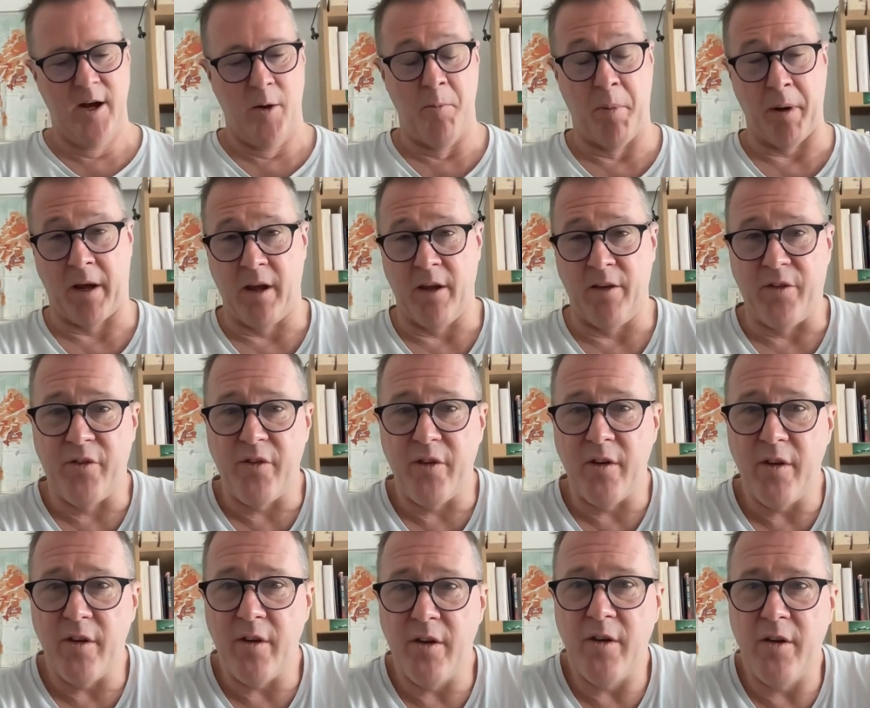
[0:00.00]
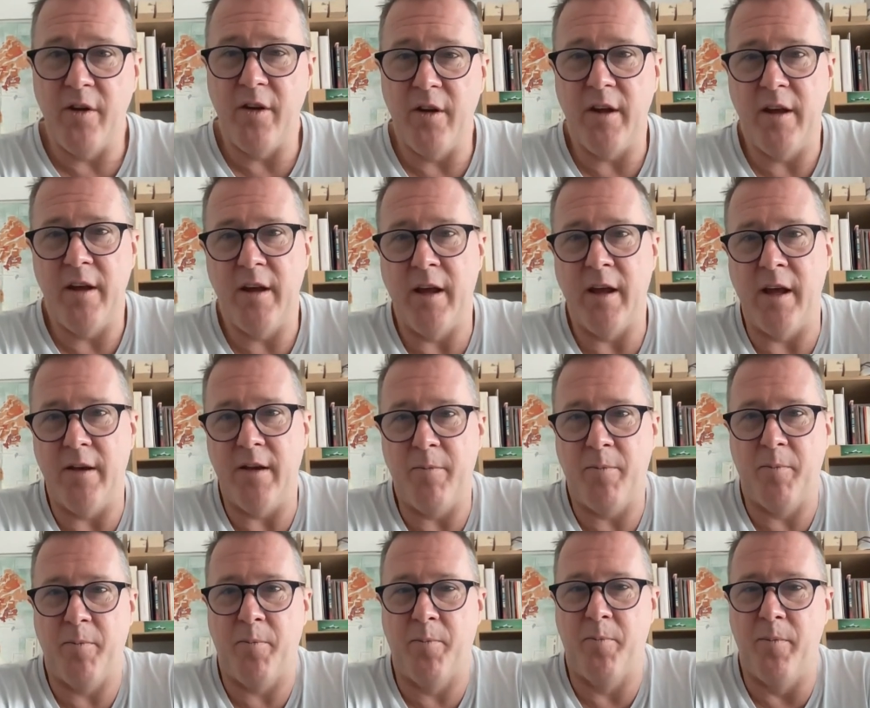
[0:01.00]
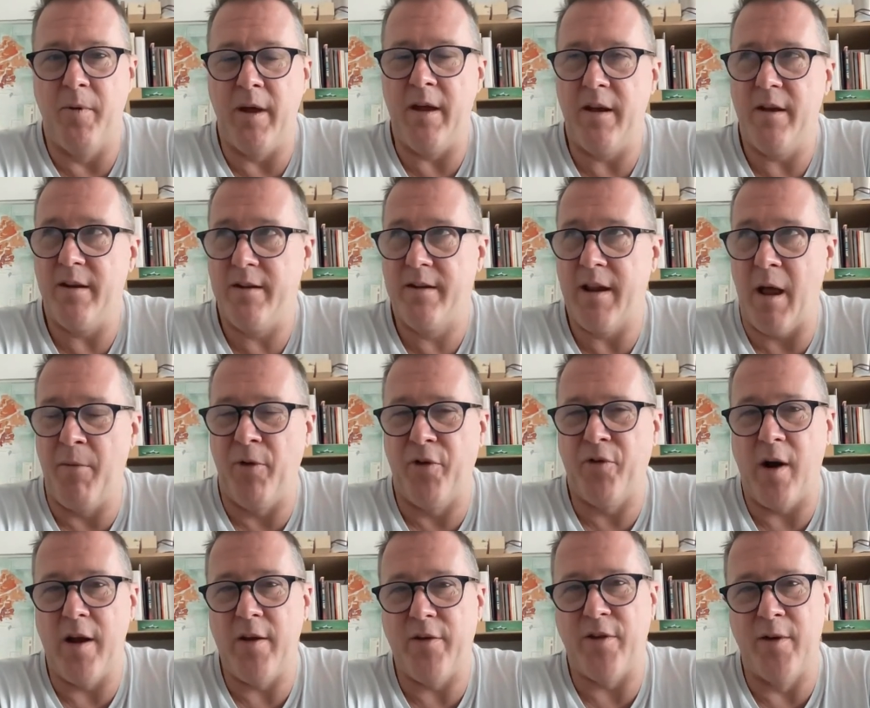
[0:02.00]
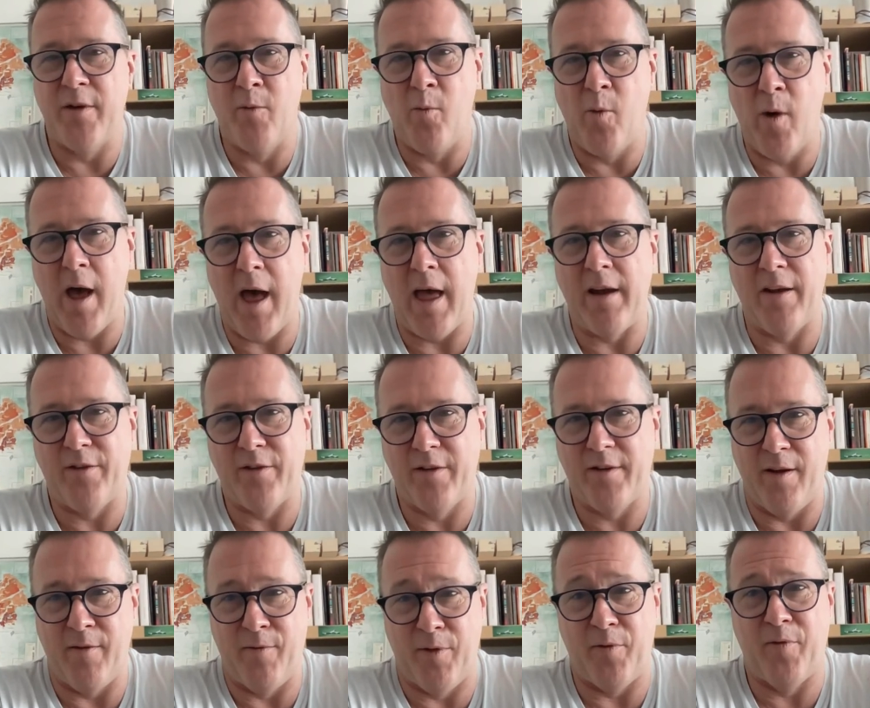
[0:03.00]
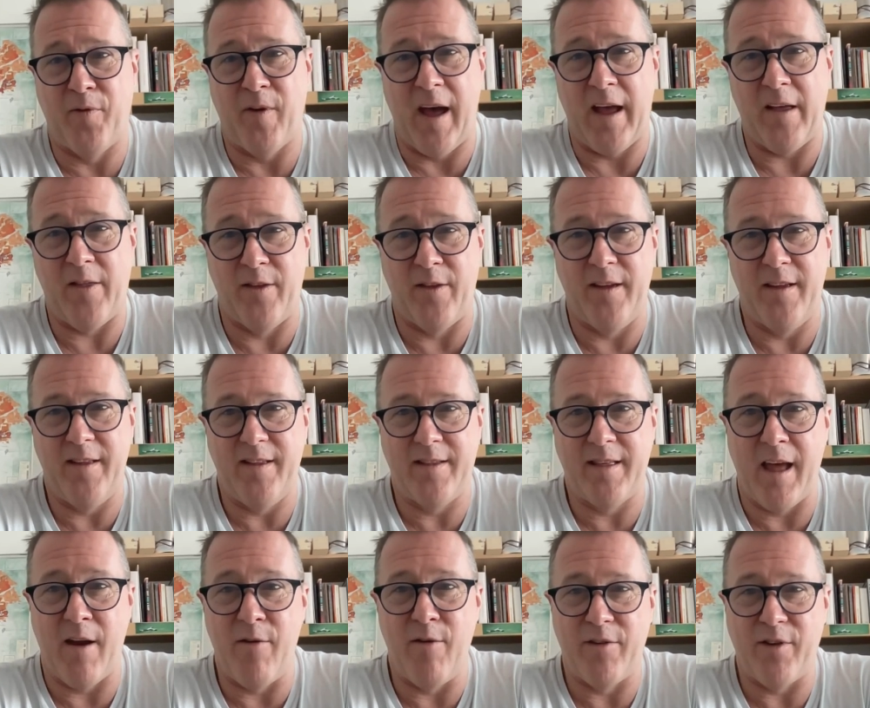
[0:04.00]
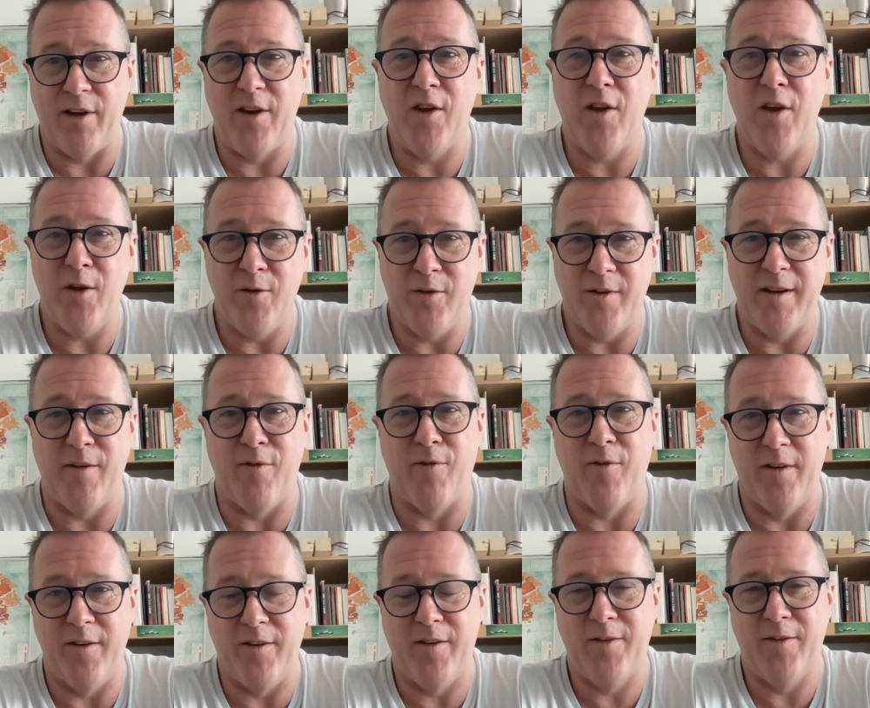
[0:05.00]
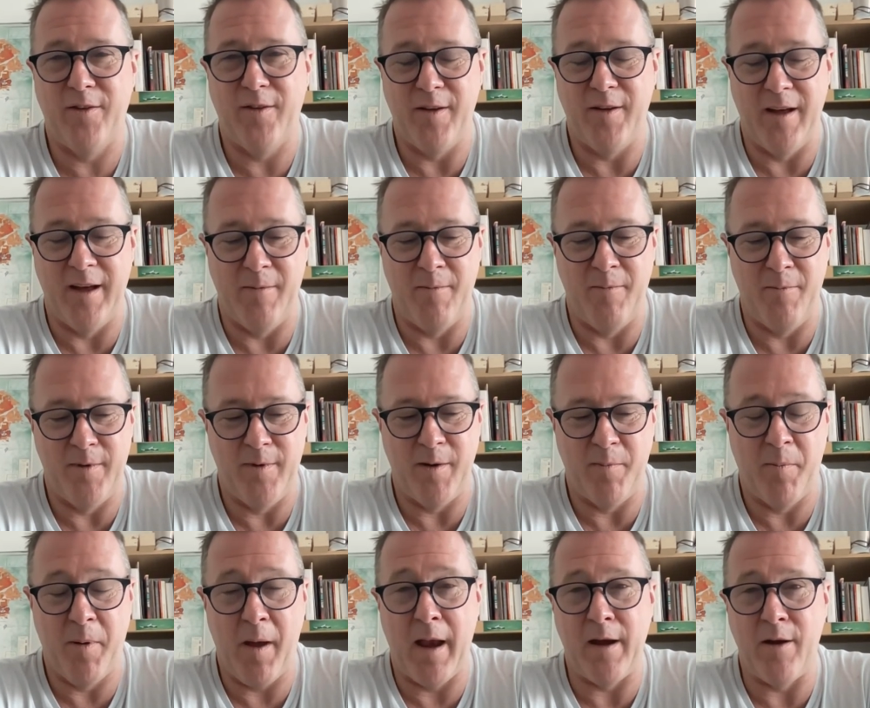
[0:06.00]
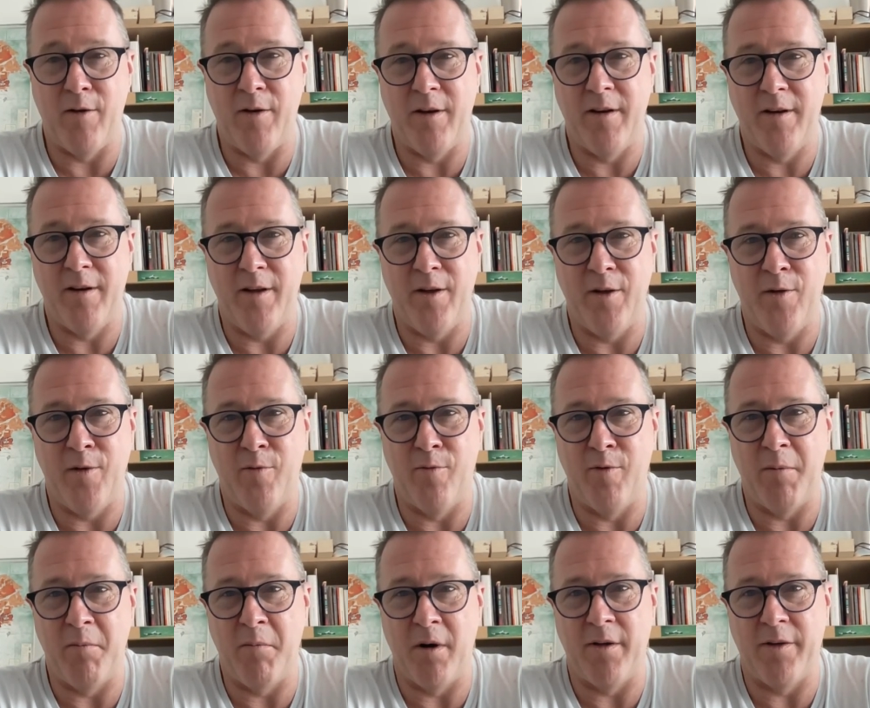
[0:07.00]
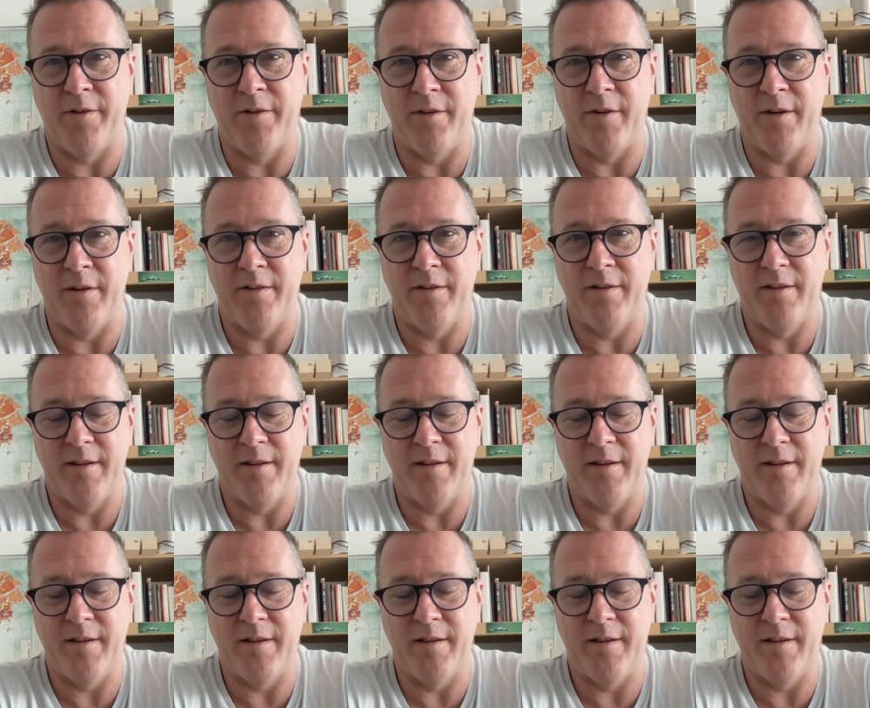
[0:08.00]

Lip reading: Because it demonstrates an awareness of the fact that there is a huge difference depending on who the ringmaster is.